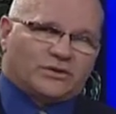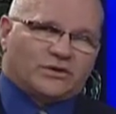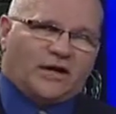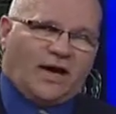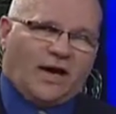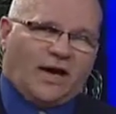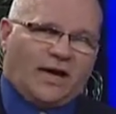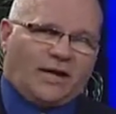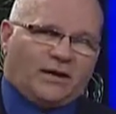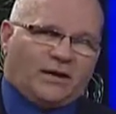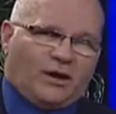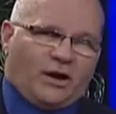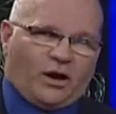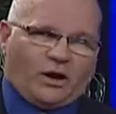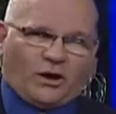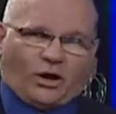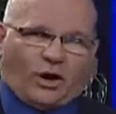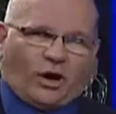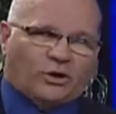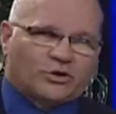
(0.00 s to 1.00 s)
side
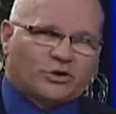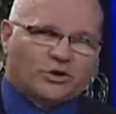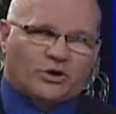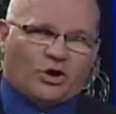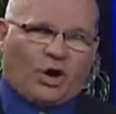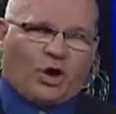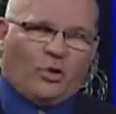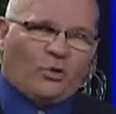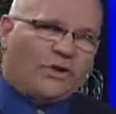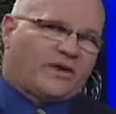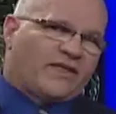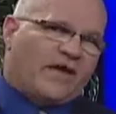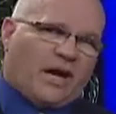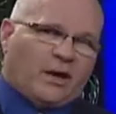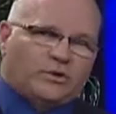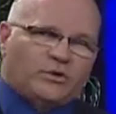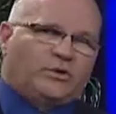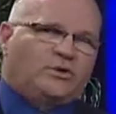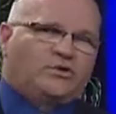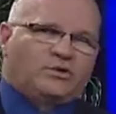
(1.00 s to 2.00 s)
on our show
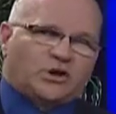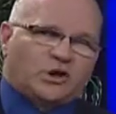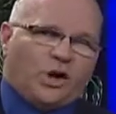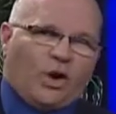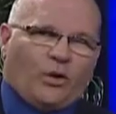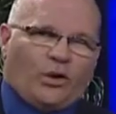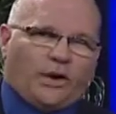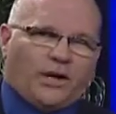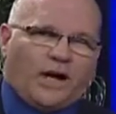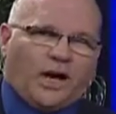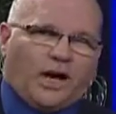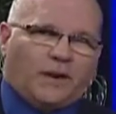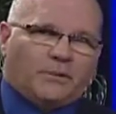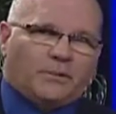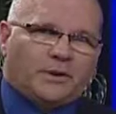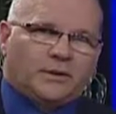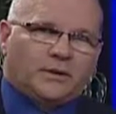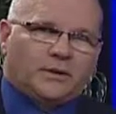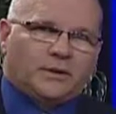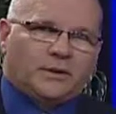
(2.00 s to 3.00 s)
without you showing
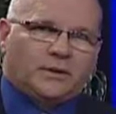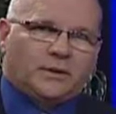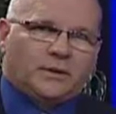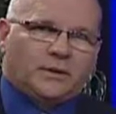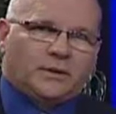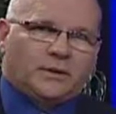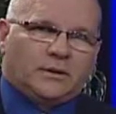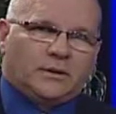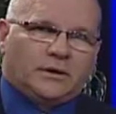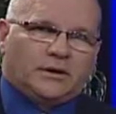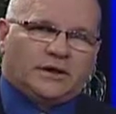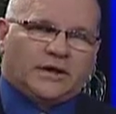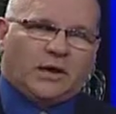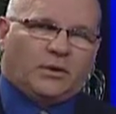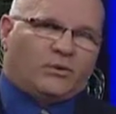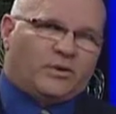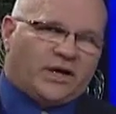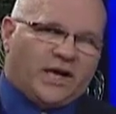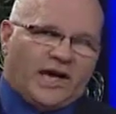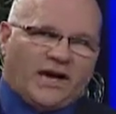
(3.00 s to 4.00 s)
up,
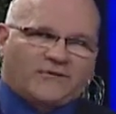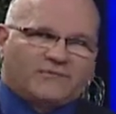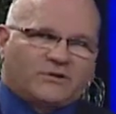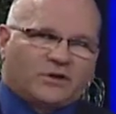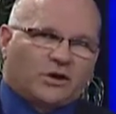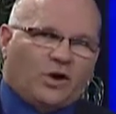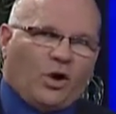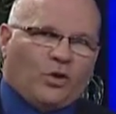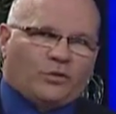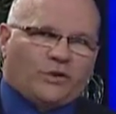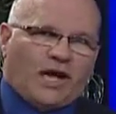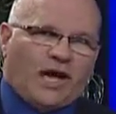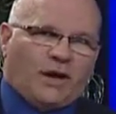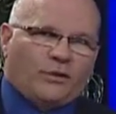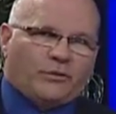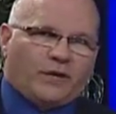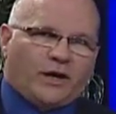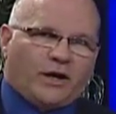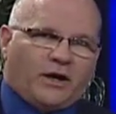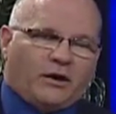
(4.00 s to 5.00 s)
yet we have to go
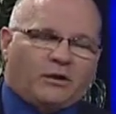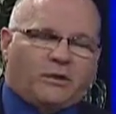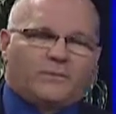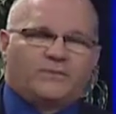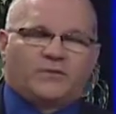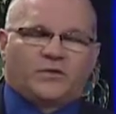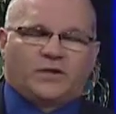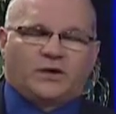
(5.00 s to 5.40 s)
down there.